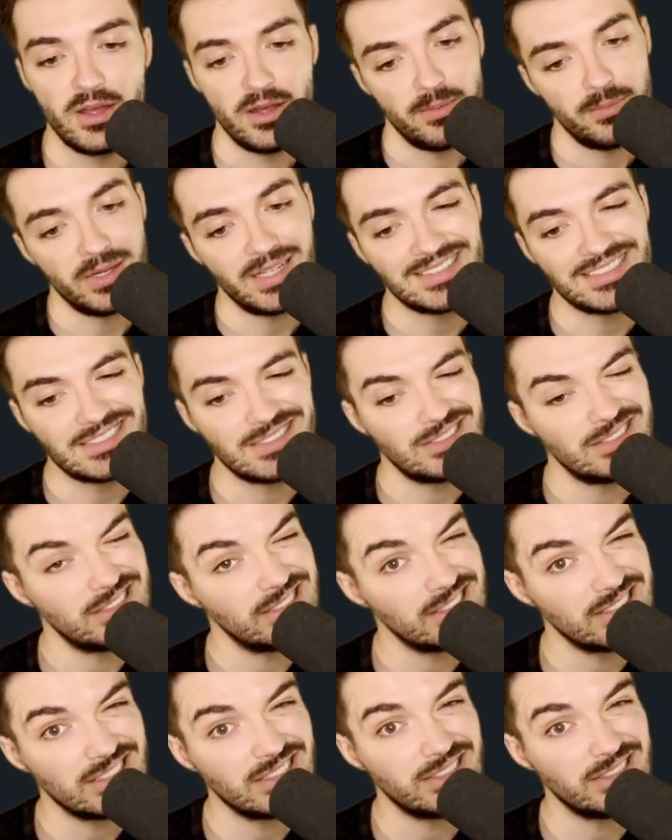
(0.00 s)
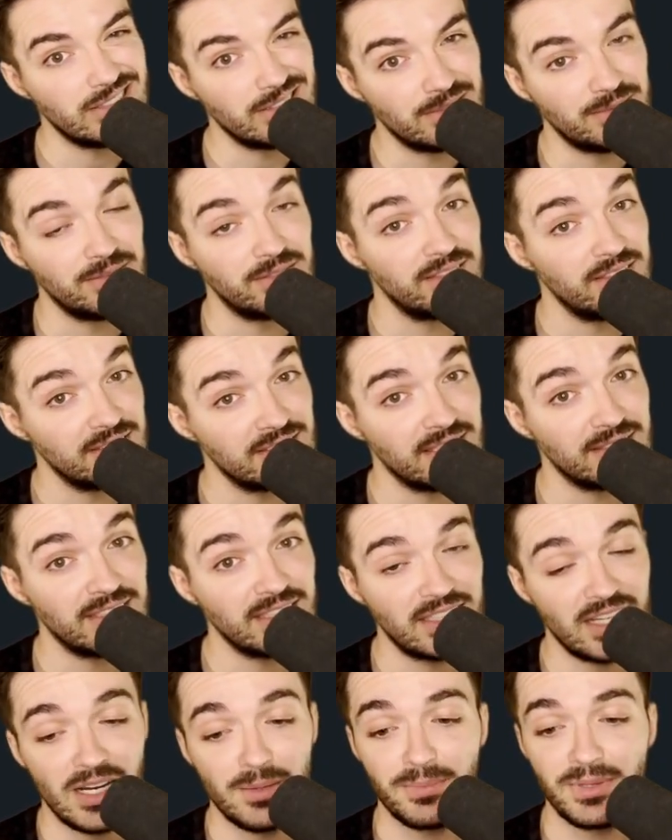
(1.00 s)
but uh, something,
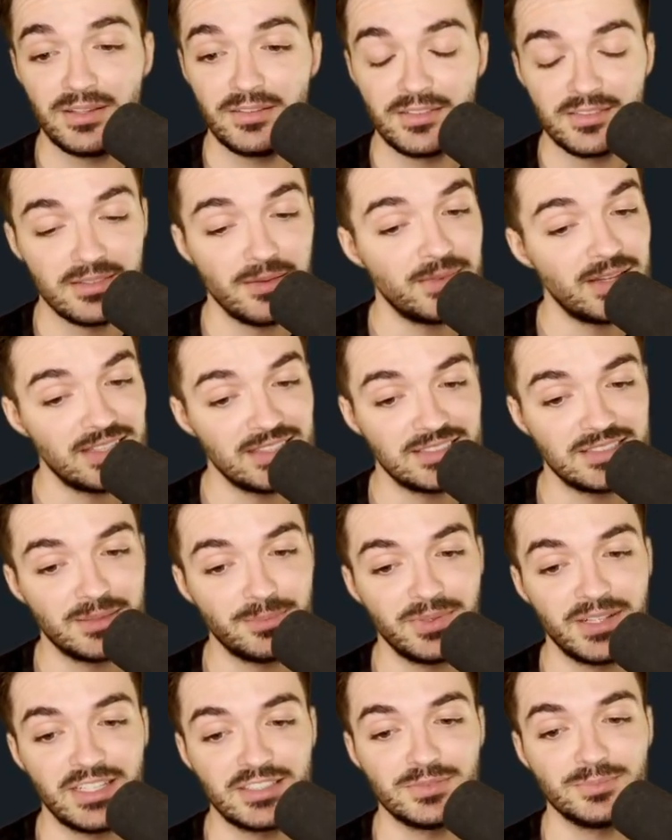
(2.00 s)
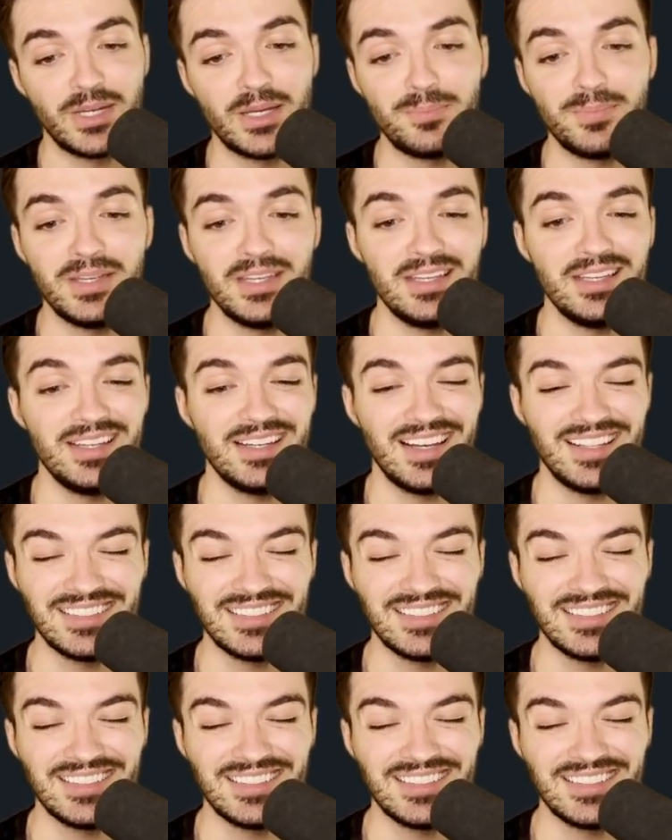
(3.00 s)
something this complex might be